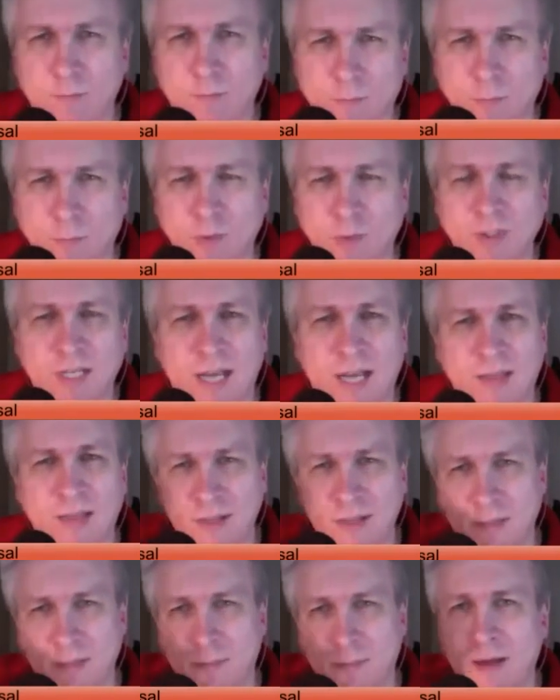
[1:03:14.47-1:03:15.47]
Was it on
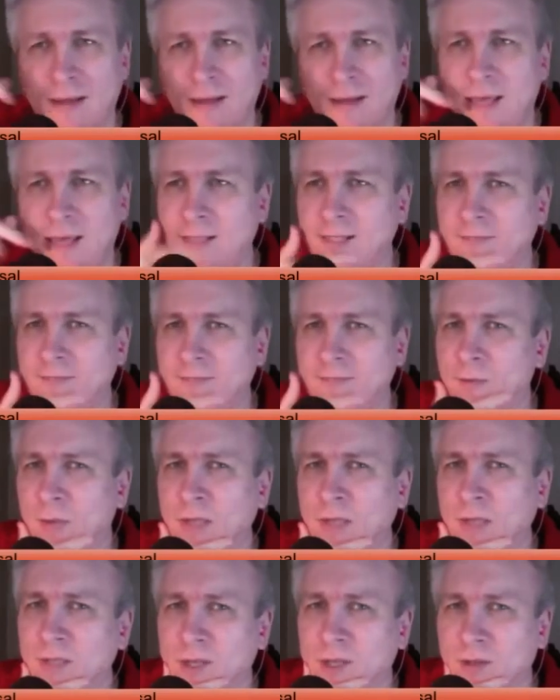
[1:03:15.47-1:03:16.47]
this podcast a few
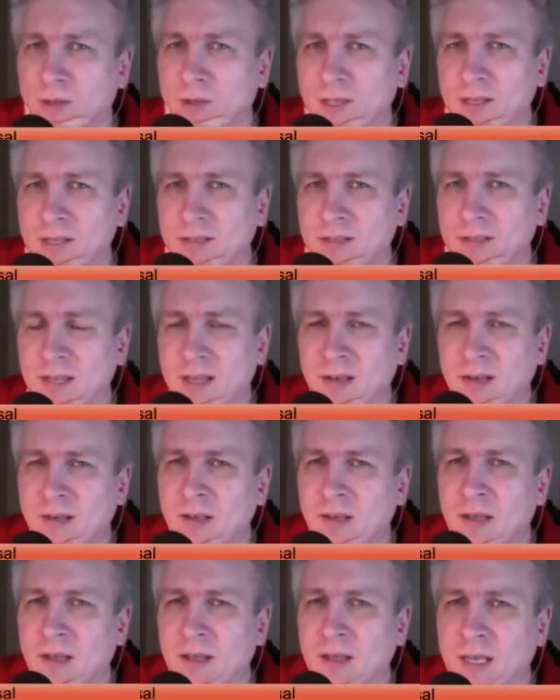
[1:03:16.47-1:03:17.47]
months ago that he said
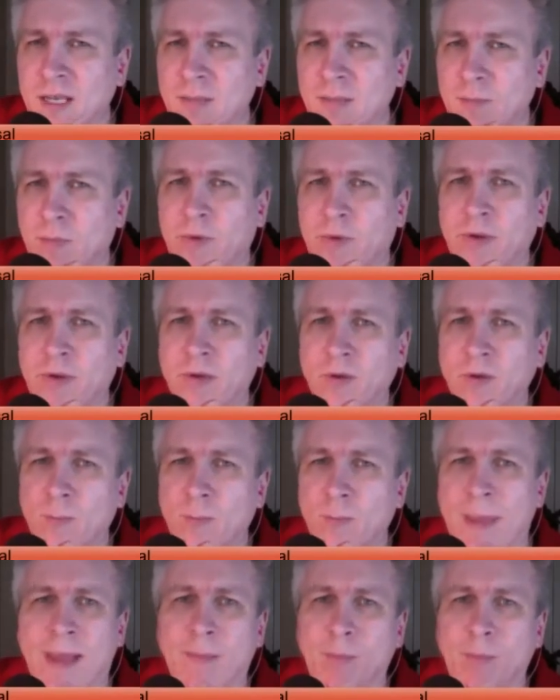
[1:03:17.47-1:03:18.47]
that he bought a new
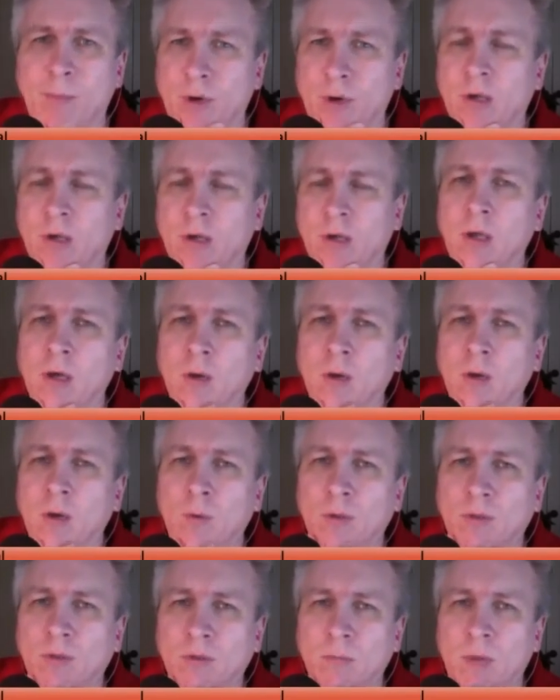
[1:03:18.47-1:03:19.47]
MacBook
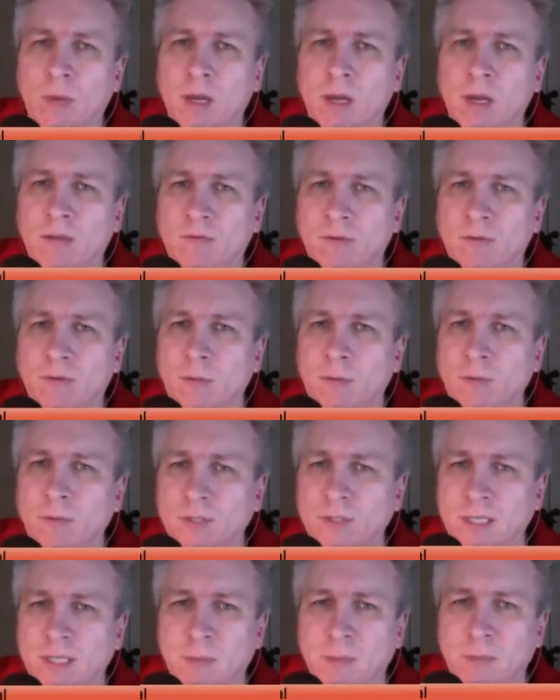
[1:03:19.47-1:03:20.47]
with the money from the
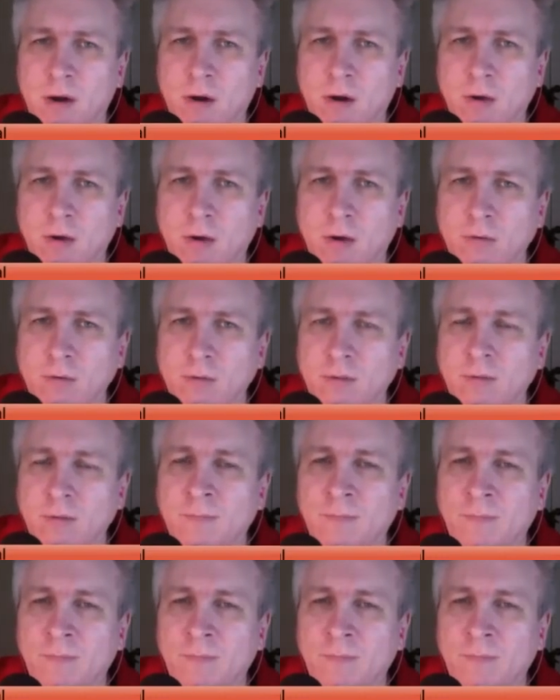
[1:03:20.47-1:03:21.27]
JS Mag articles?